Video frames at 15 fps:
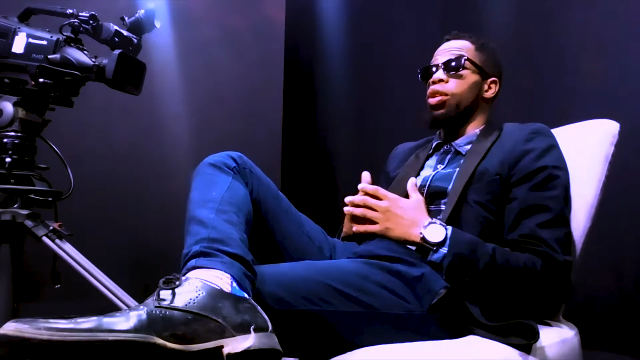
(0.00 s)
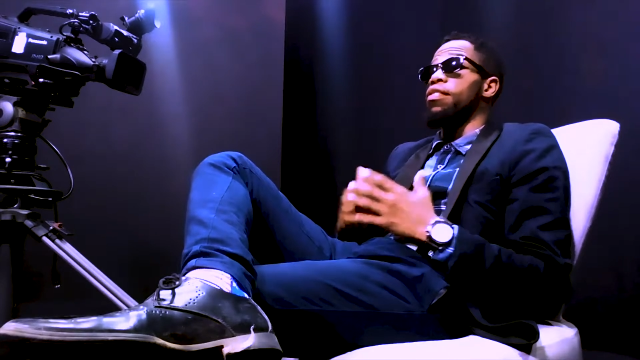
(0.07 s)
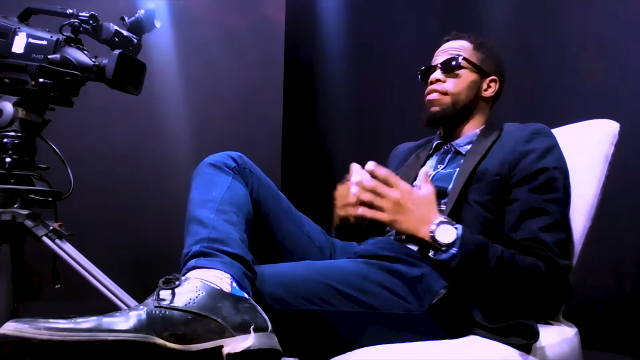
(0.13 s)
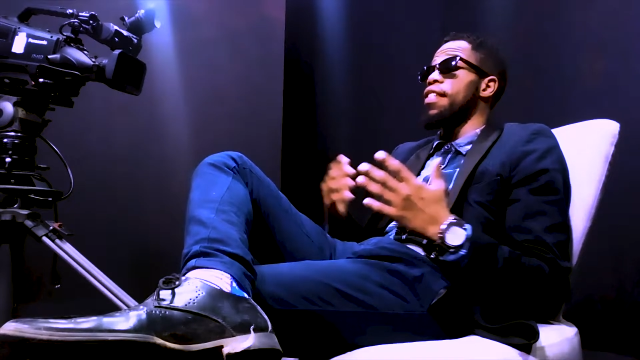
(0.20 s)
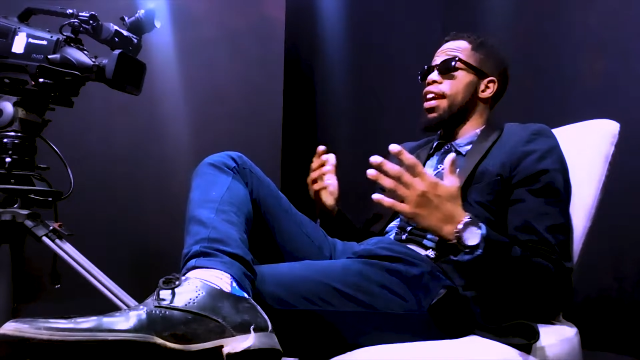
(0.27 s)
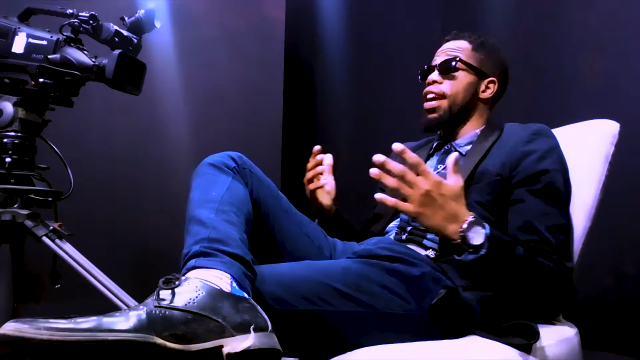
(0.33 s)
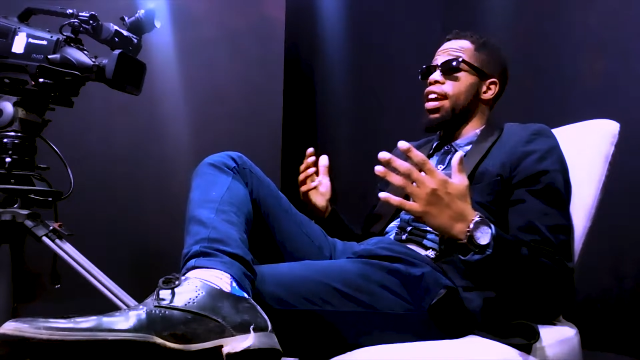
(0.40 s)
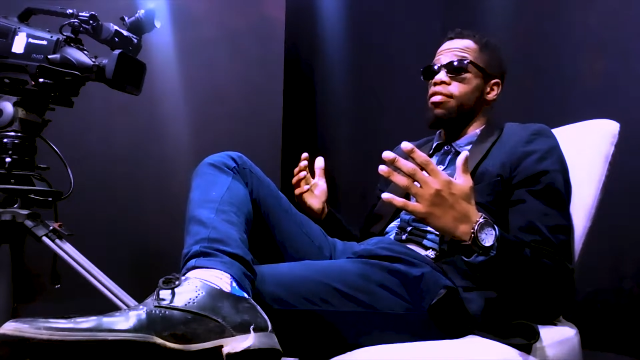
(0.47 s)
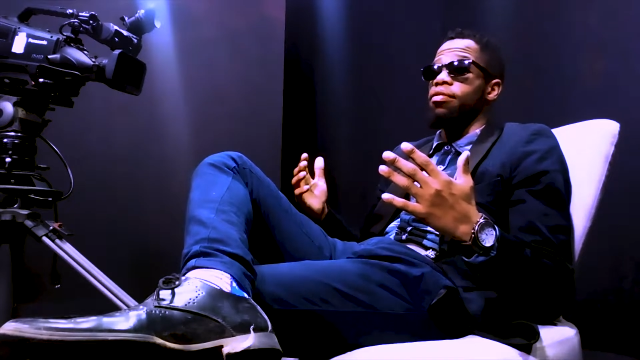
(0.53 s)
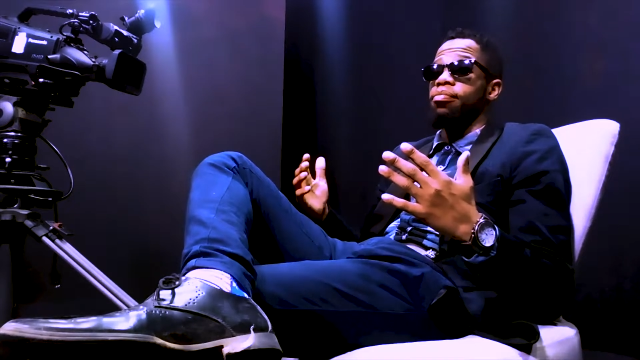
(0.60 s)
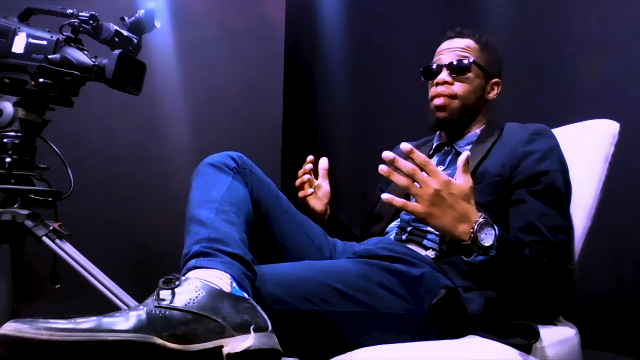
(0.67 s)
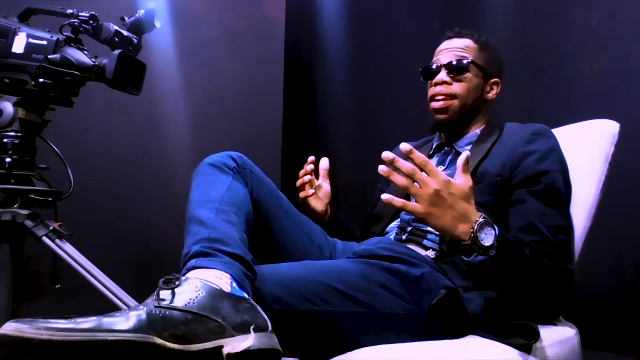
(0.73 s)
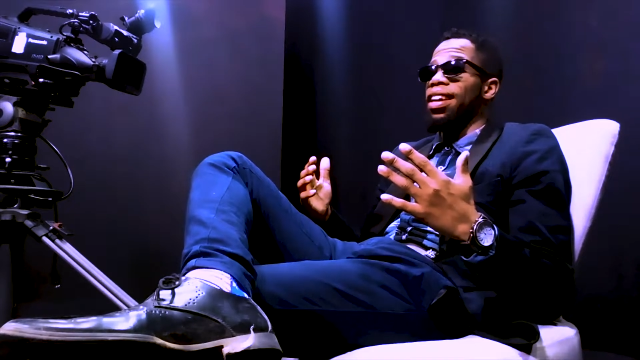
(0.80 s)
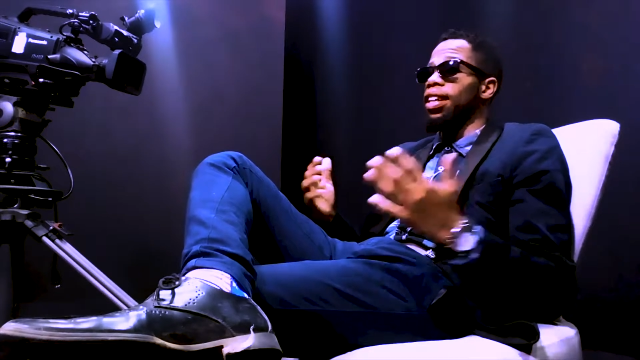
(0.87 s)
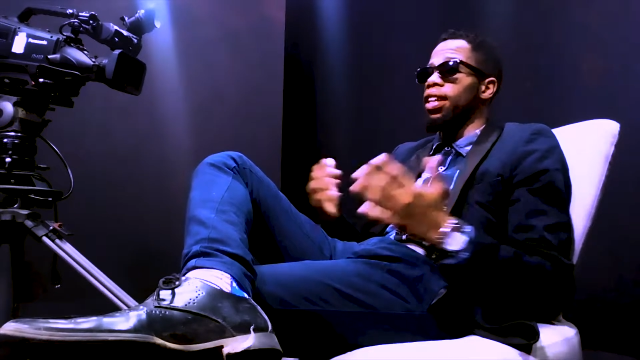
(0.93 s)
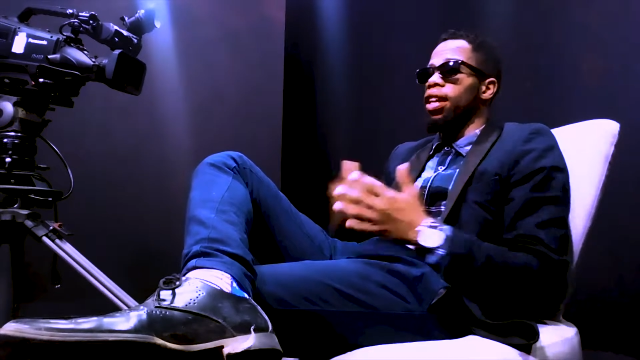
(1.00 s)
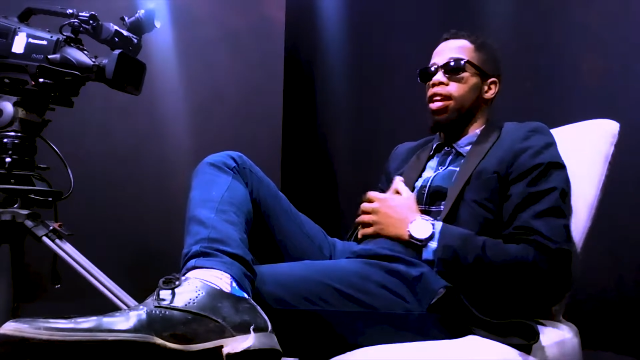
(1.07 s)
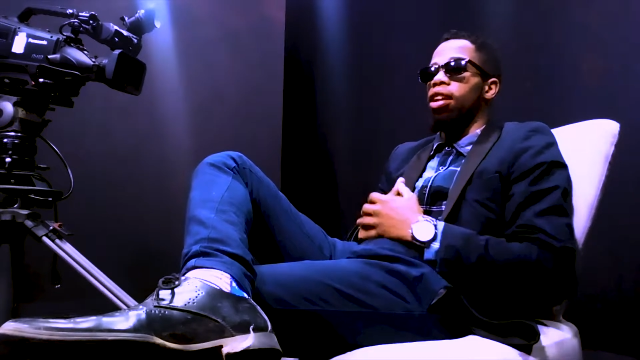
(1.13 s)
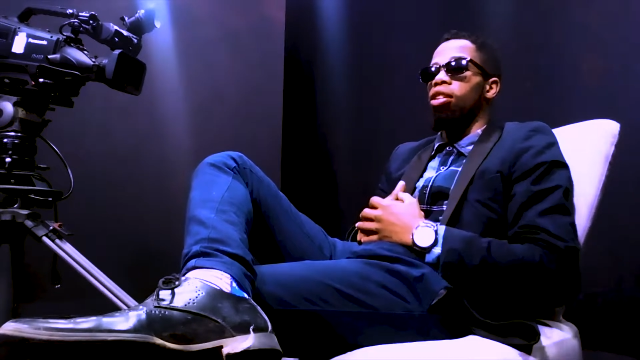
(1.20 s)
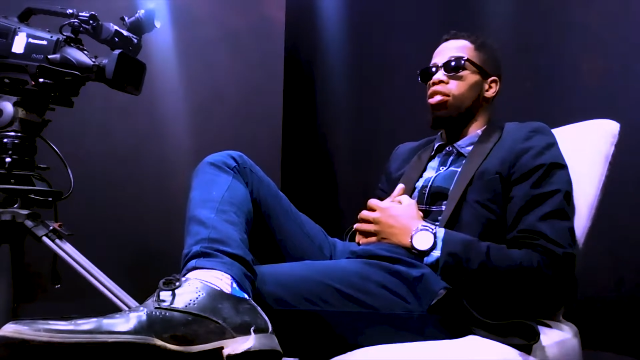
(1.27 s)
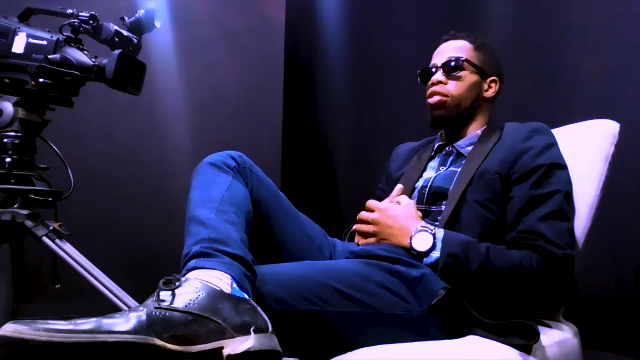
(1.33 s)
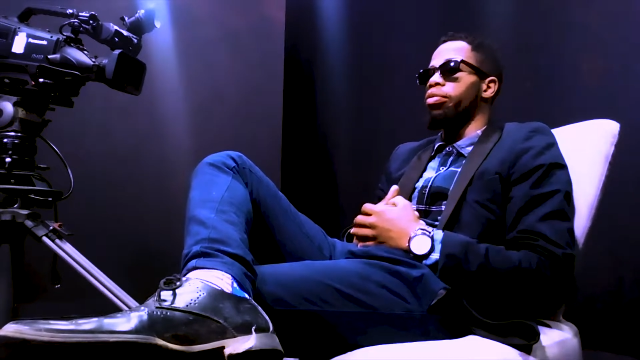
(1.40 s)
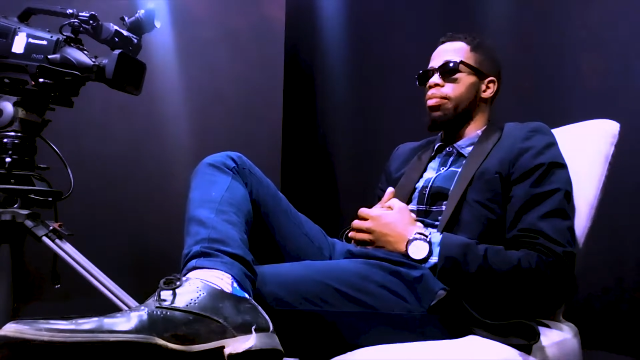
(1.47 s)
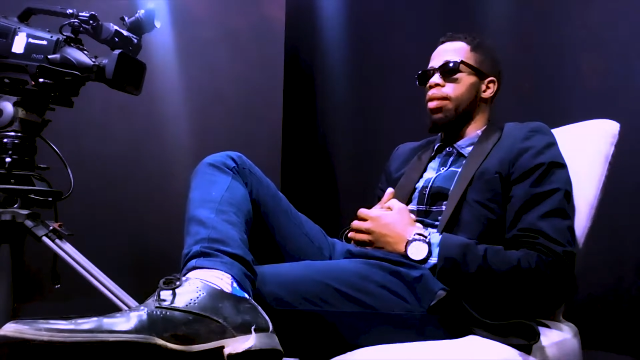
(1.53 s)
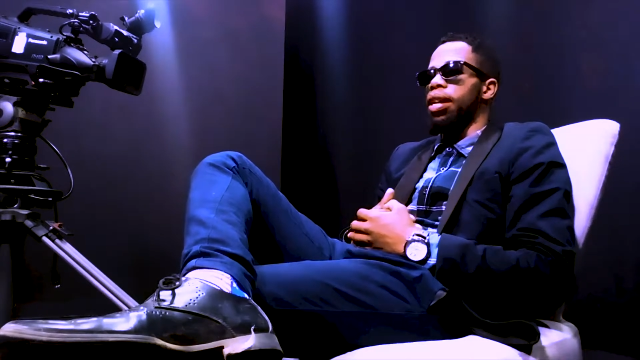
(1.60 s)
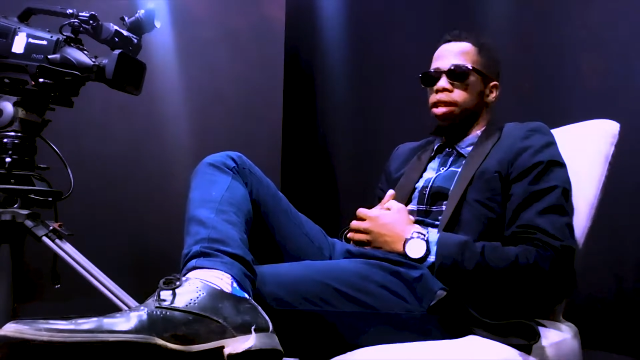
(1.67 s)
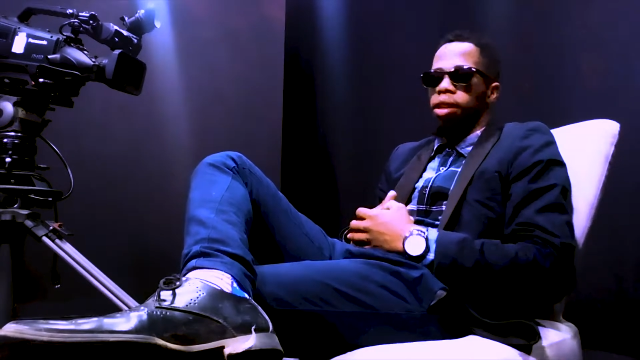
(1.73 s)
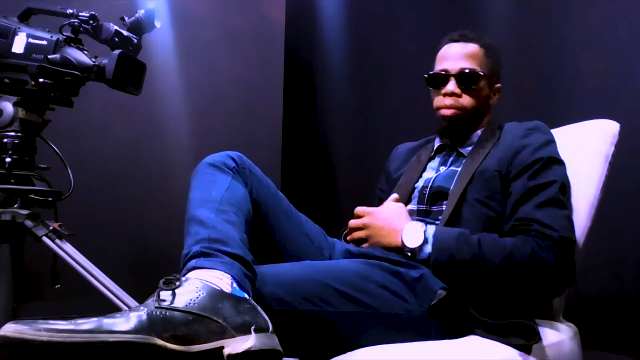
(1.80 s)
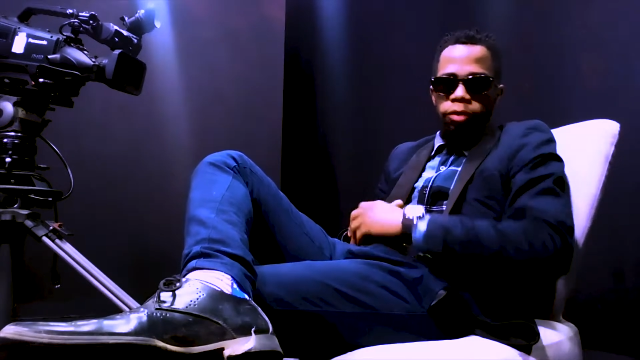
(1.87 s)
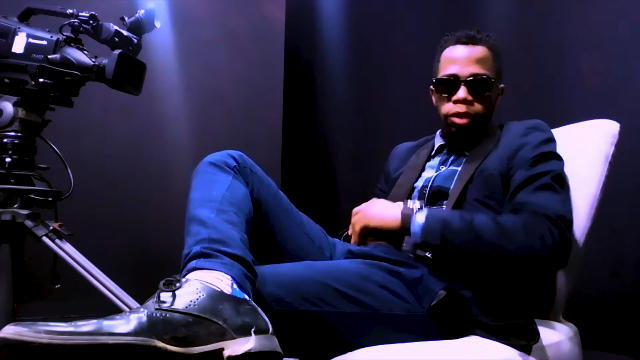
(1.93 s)
If I have money, a lot of
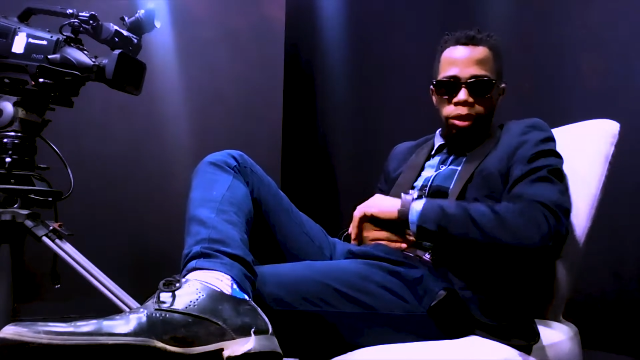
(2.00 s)
money,